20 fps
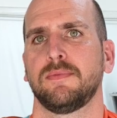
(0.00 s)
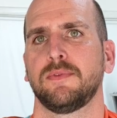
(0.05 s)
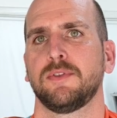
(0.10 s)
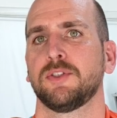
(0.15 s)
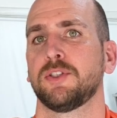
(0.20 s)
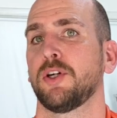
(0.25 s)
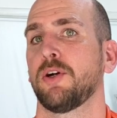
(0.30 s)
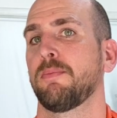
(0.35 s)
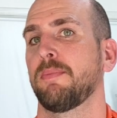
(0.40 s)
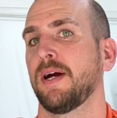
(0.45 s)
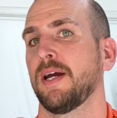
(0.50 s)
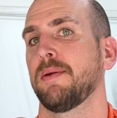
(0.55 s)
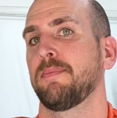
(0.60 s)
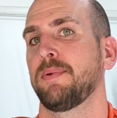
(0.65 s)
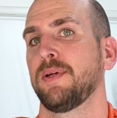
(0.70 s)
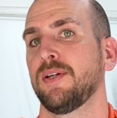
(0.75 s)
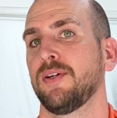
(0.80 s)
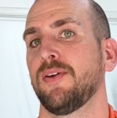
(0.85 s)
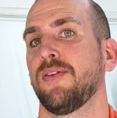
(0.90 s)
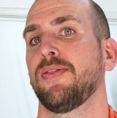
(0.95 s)
So in my
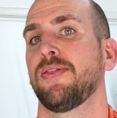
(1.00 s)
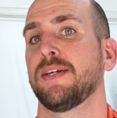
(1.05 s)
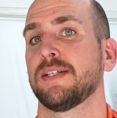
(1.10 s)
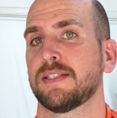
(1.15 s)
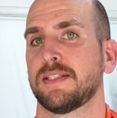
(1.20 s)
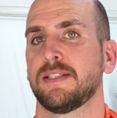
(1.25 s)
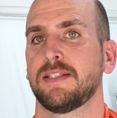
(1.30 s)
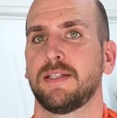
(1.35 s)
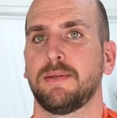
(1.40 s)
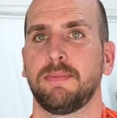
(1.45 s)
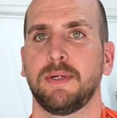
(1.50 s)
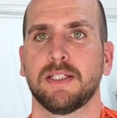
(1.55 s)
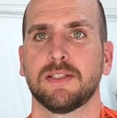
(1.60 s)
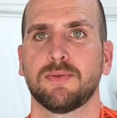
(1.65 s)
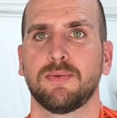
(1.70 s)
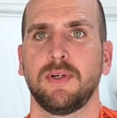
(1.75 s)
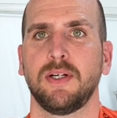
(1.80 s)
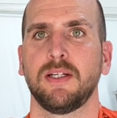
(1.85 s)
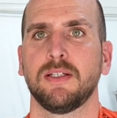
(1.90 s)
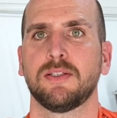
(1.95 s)
opinion, this is the
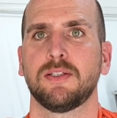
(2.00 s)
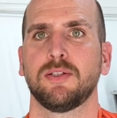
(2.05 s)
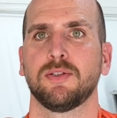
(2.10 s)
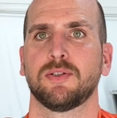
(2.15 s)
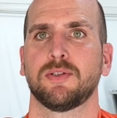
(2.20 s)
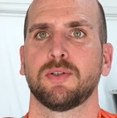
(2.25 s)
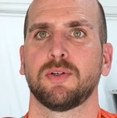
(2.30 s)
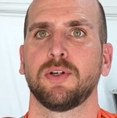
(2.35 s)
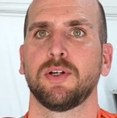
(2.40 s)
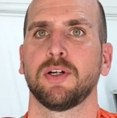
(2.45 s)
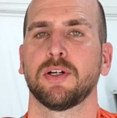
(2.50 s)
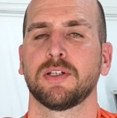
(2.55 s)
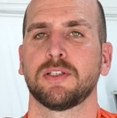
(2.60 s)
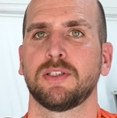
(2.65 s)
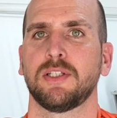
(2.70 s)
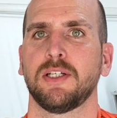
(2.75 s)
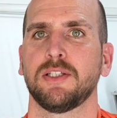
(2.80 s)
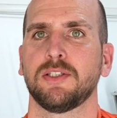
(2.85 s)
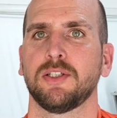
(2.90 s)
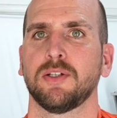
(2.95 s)
best way to store your
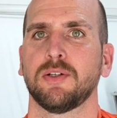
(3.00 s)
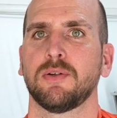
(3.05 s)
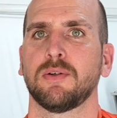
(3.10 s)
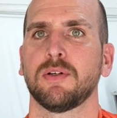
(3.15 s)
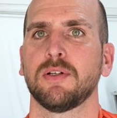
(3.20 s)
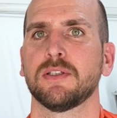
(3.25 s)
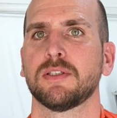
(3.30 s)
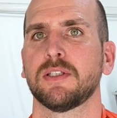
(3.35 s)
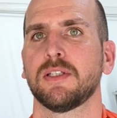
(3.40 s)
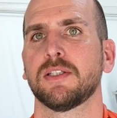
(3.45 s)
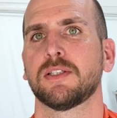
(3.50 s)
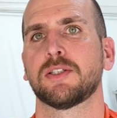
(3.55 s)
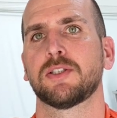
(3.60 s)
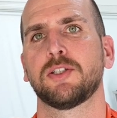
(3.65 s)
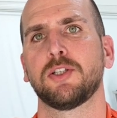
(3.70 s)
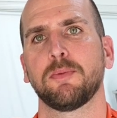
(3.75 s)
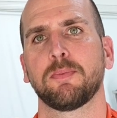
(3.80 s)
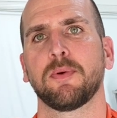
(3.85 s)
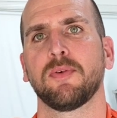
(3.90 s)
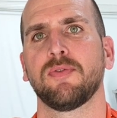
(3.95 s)
extension cords.
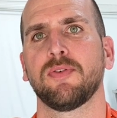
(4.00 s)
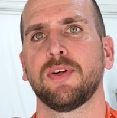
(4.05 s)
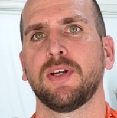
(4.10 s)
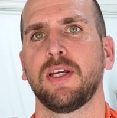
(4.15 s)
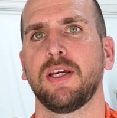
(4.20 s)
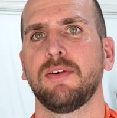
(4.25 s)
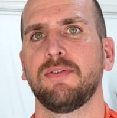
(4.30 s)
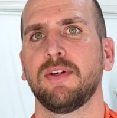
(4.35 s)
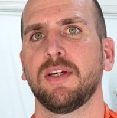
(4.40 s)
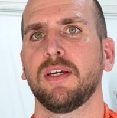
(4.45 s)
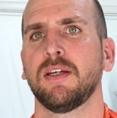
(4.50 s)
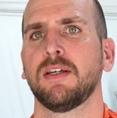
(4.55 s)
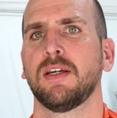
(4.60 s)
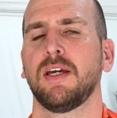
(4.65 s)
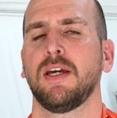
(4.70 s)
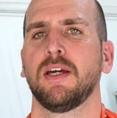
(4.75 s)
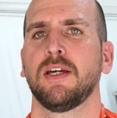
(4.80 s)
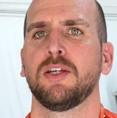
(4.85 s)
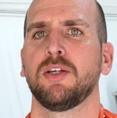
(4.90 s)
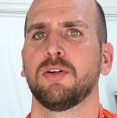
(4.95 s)
It's super forgiving.
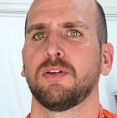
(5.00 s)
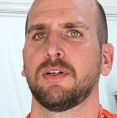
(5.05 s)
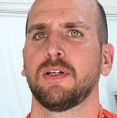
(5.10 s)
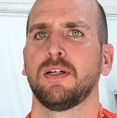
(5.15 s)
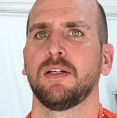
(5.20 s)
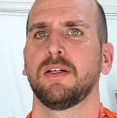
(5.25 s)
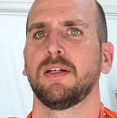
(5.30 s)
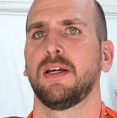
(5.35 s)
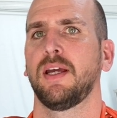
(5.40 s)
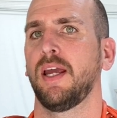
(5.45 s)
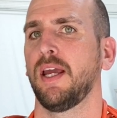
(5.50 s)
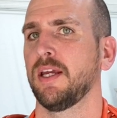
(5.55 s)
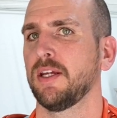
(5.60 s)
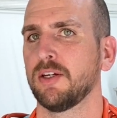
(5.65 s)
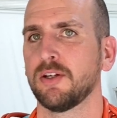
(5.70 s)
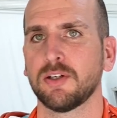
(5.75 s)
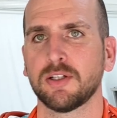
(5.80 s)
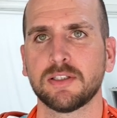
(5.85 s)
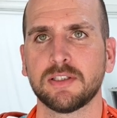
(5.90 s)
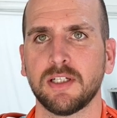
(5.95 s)
You can
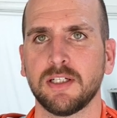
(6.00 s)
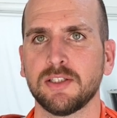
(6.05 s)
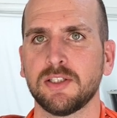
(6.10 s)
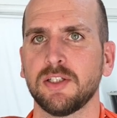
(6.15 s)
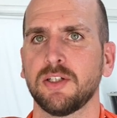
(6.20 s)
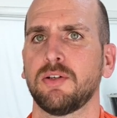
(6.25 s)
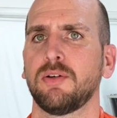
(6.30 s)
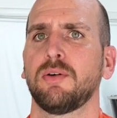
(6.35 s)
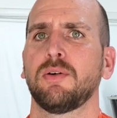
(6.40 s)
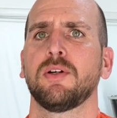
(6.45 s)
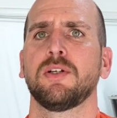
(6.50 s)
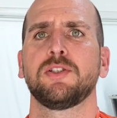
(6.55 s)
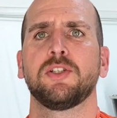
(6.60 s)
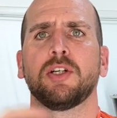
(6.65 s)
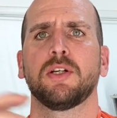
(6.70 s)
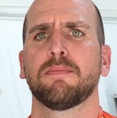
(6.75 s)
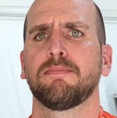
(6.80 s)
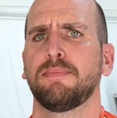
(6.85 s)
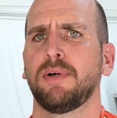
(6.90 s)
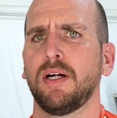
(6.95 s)
hang your extension cords,
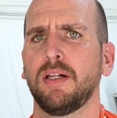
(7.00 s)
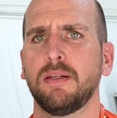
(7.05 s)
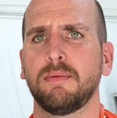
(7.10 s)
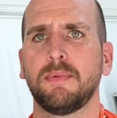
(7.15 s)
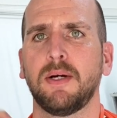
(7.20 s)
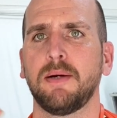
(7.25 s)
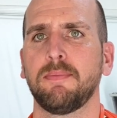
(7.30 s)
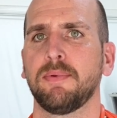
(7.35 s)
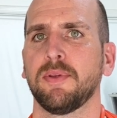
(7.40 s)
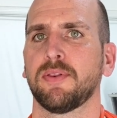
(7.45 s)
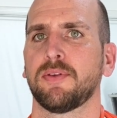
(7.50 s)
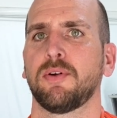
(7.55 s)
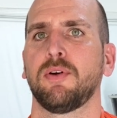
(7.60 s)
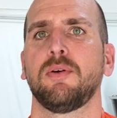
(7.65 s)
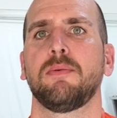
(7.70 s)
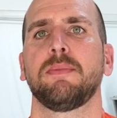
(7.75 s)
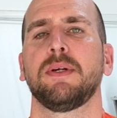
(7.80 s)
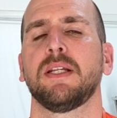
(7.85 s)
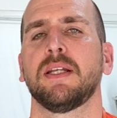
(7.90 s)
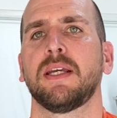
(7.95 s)
you can ball them up and
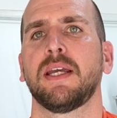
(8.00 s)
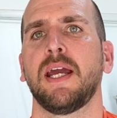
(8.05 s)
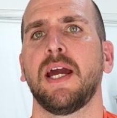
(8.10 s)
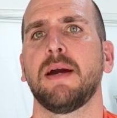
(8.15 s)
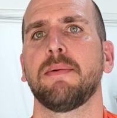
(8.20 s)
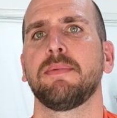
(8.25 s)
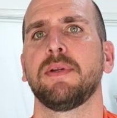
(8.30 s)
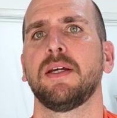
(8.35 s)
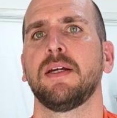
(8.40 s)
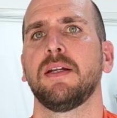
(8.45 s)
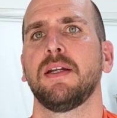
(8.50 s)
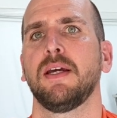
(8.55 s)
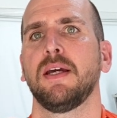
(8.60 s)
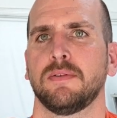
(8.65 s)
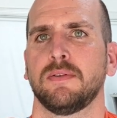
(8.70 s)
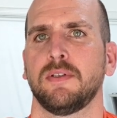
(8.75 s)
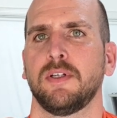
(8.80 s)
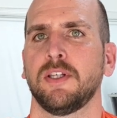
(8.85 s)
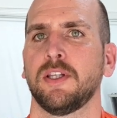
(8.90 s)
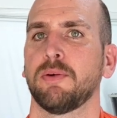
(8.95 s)
throw them in the cabinet.
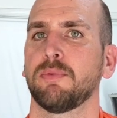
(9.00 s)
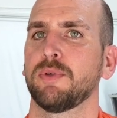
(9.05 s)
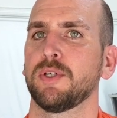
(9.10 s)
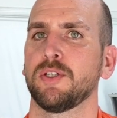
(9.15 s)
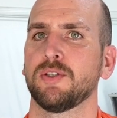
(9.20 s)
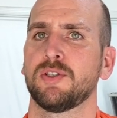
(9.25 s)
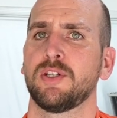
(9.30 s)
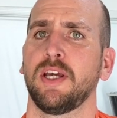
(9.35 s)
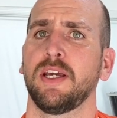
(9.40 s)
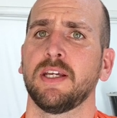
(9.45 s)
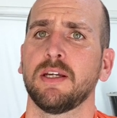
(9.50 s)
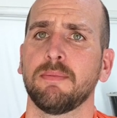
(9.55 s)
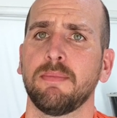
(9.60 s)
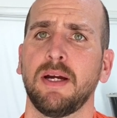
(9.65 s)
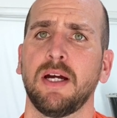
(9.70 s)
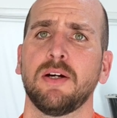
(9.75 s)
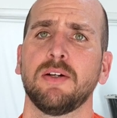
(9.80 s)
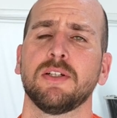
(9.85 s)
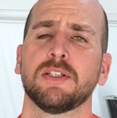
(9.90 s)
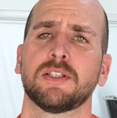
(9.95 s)
And then when you take them
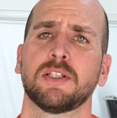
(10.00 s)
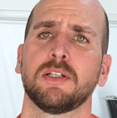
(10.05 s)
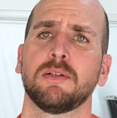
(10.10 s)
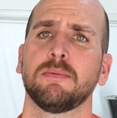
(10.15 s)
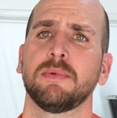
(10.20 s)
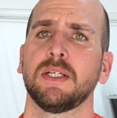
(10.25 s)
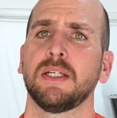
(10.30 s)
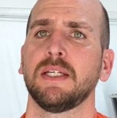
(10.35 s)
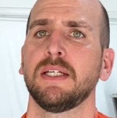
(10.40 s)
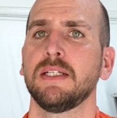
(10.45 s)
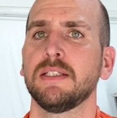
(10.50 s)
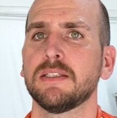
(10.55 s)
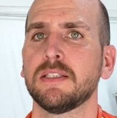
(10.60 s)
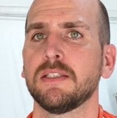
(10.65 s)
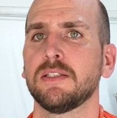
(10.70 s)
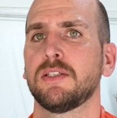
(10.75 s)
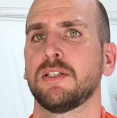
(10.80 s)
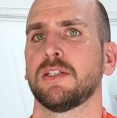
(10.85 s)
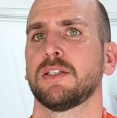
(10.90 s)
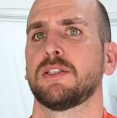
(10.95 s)
out, it's gonna be
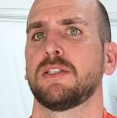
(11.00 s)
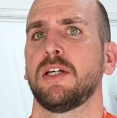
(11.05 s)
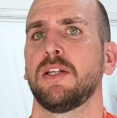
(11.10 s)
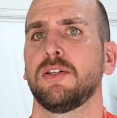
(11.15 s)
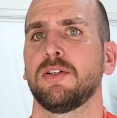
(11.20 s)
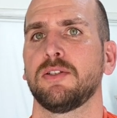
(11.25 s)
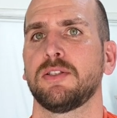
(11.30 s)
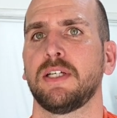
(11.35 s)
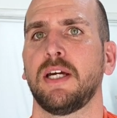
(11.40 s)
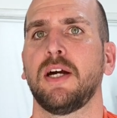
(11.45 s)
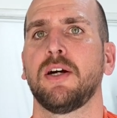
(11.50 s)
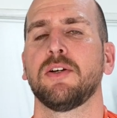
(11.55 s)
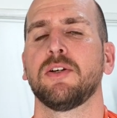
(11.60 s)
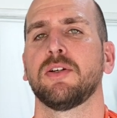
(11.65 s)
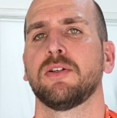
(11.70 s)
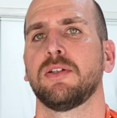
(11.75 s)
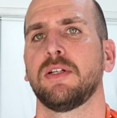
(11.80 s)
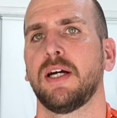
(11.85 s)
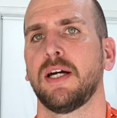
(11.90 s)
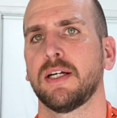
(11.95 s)
easy to extend those out.
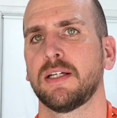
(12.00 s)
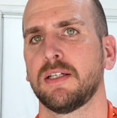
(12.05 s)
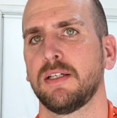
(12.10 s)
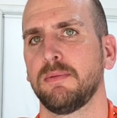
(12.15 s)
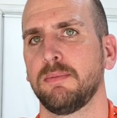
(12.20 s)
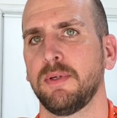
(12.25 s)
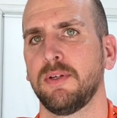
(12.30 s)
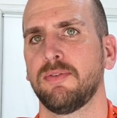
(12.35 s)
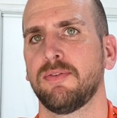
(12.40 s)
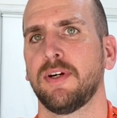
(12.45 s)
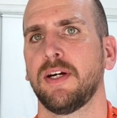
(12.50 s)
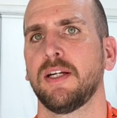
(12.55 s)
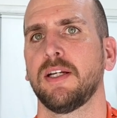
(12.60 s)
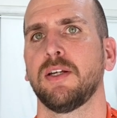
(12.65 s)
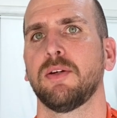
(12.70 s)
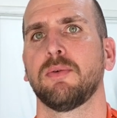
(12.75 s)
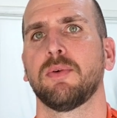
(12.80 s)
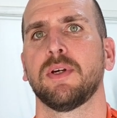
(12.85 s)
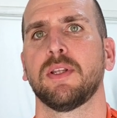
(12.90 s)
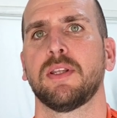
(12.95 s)
You're not gonna be
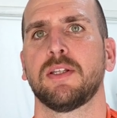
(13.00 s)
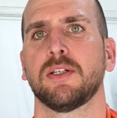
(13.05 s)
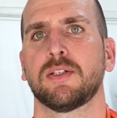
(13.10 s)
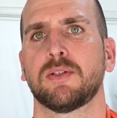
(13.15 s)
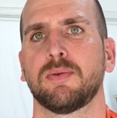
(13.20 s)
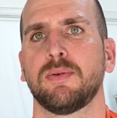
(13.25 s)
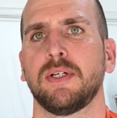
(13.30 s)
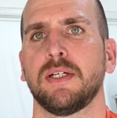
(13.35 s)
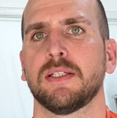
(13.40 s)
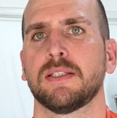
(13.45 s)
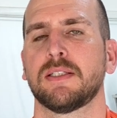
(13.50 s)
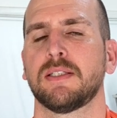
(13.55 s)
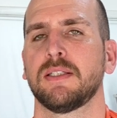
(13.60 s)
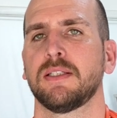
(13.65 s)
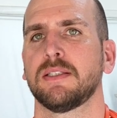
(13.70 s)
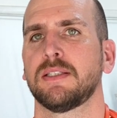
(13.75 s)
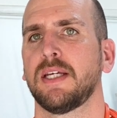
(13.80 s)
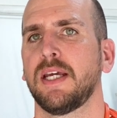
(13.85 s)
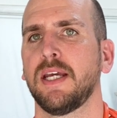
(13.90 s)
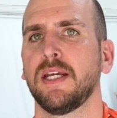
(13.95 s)
fighting with the twists
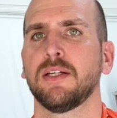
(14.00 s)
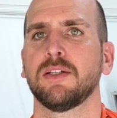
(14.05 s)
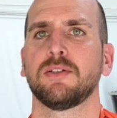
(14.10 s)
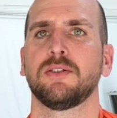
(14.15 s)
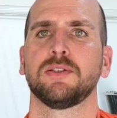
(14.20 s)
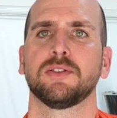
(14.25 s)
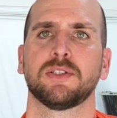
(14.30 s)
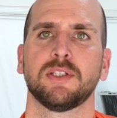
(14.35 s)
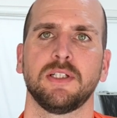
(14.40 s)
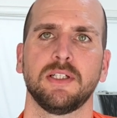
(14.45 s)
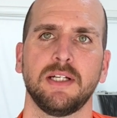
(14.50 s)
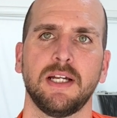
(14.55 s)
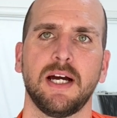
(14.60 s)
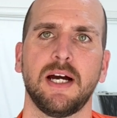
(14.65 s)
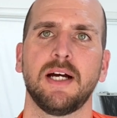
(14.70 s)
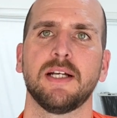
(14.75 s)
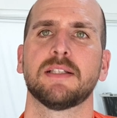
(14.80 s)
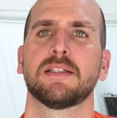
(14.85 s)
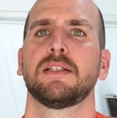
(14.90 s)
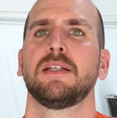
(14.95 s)
and tangles and
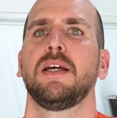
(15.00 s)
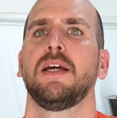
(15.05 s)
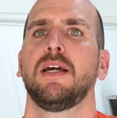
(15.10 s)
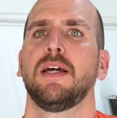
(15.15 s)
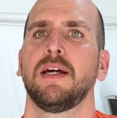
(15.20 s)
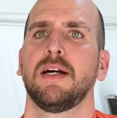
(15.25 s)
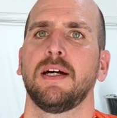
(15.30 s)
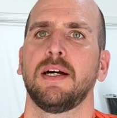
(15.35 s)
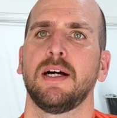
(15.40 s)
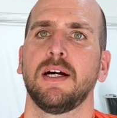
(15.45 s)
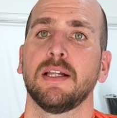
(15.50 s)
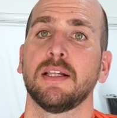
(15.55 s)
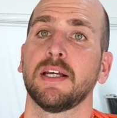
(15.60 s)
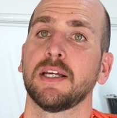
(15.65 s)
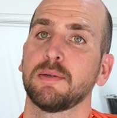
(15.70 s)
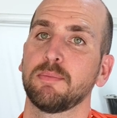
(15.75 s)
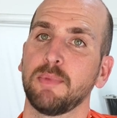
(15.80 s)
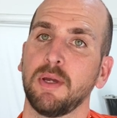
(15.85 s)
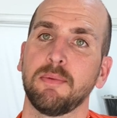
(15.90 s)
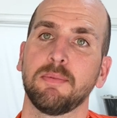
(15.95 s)
knots uh,
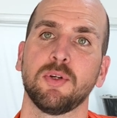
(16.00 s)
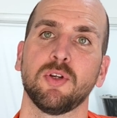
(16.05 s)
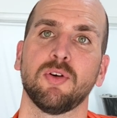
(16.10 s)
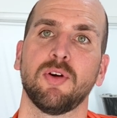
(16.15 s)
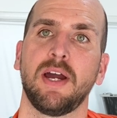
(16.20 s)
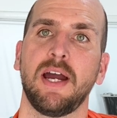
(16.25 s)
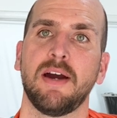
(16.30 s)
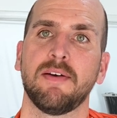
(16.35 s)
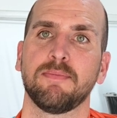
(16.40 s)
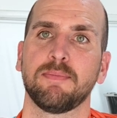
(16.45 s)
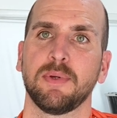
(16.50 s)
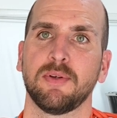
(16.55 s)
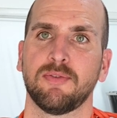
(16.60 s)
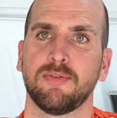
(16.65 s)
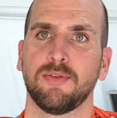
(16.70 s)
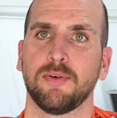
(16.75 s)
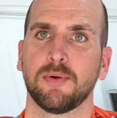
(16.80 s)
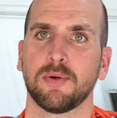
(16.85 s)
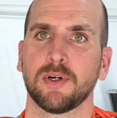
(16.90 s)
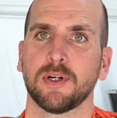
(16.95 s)
like maybe you have
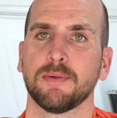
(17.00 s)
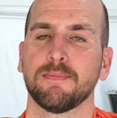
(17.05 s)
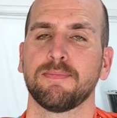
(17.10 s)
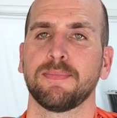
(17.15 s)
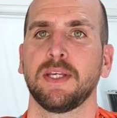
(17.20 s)
before.